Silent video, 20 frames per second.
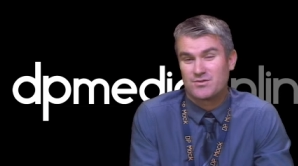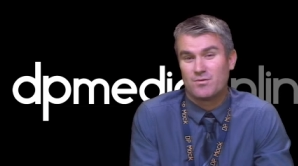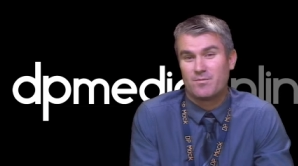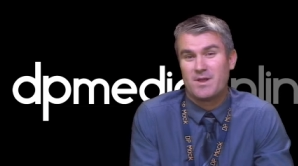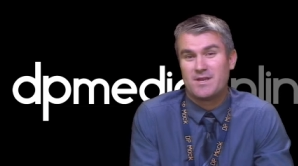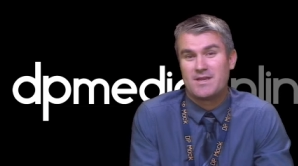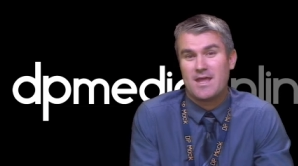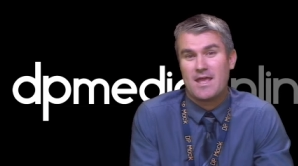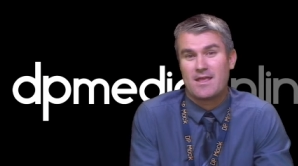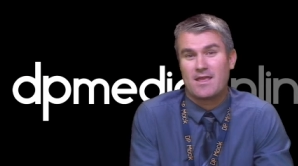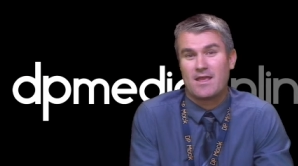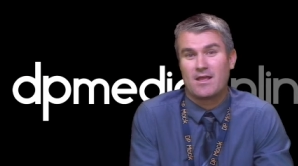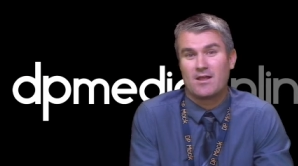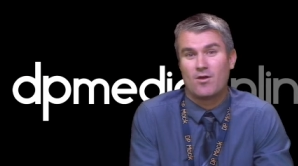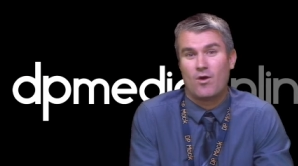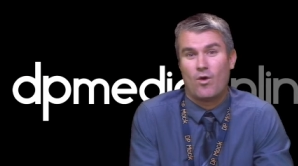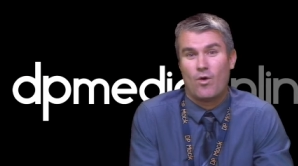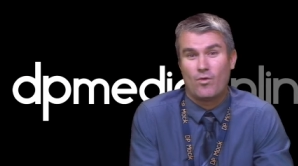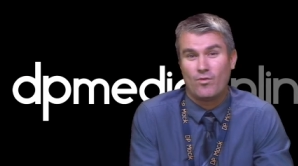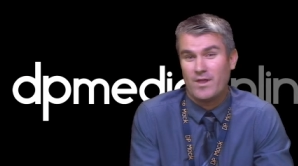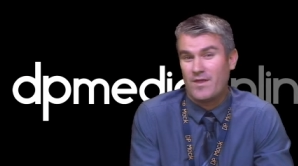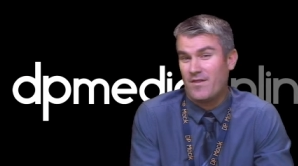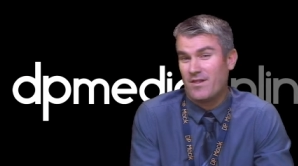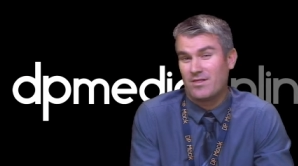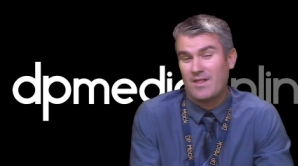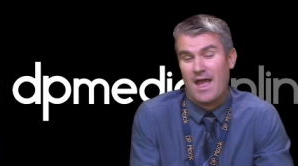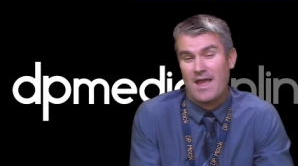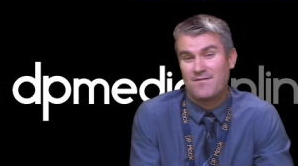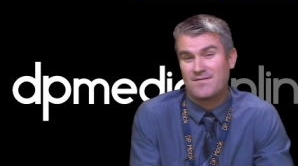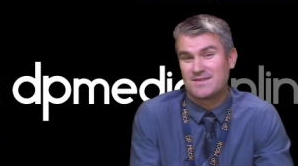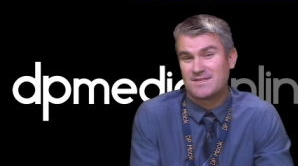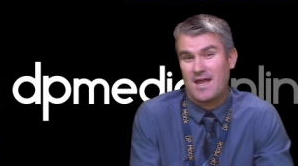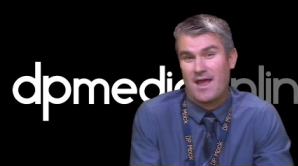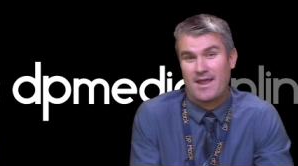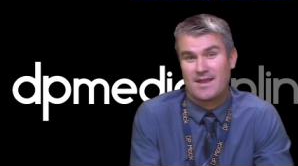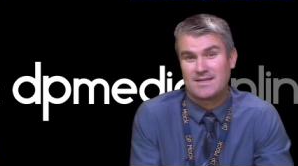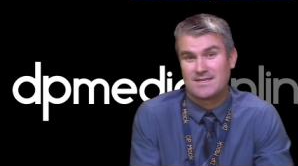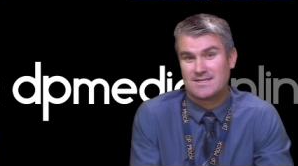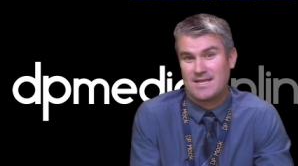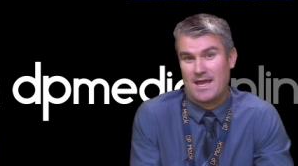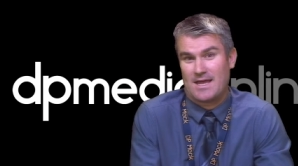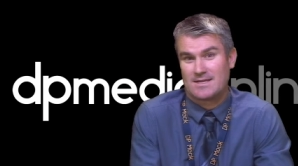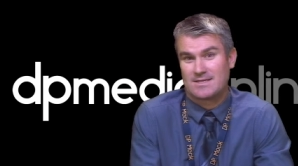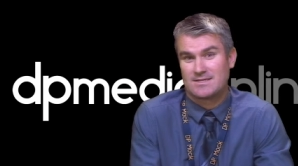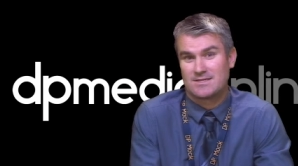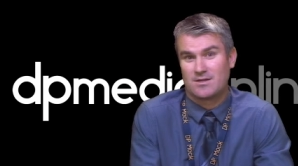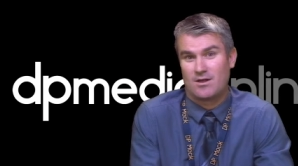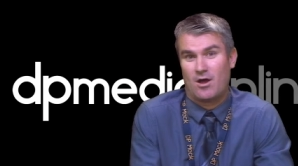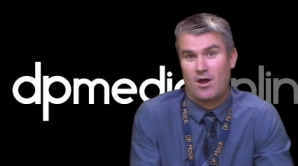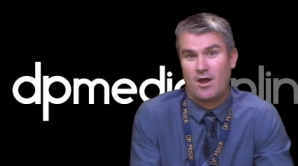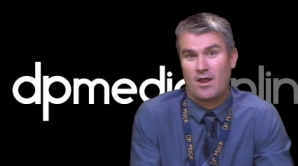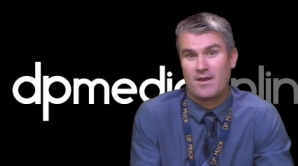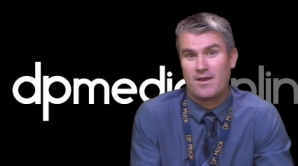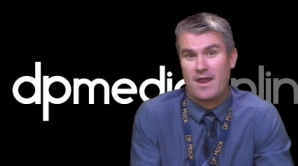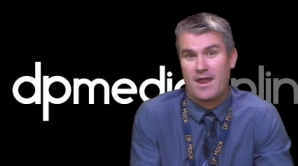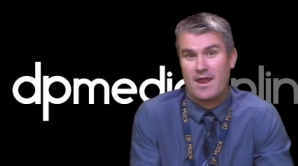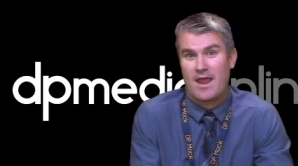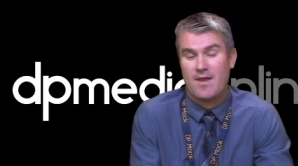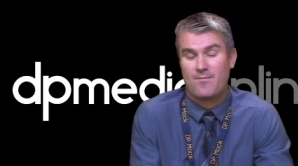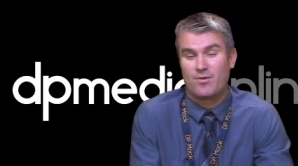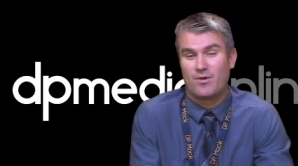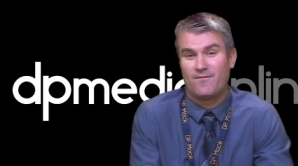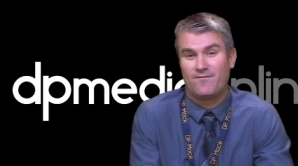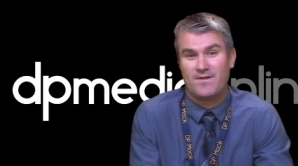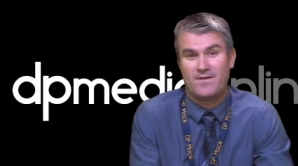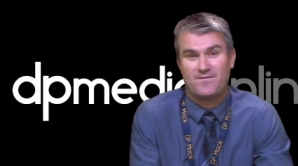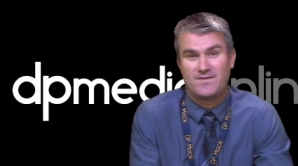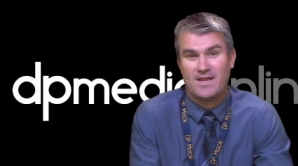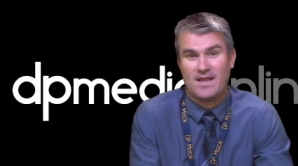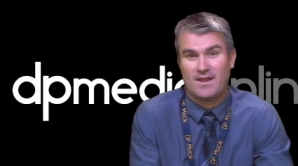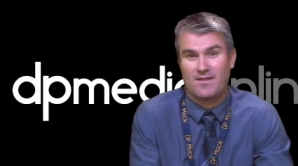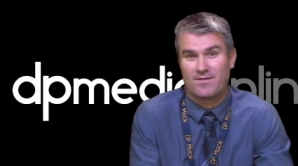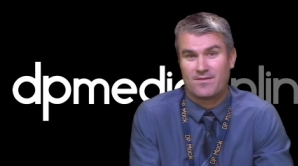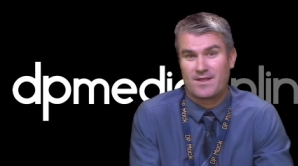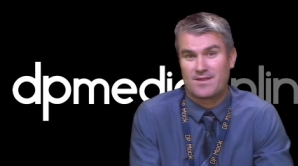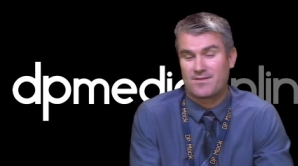will be taking only the life science test on April 15th.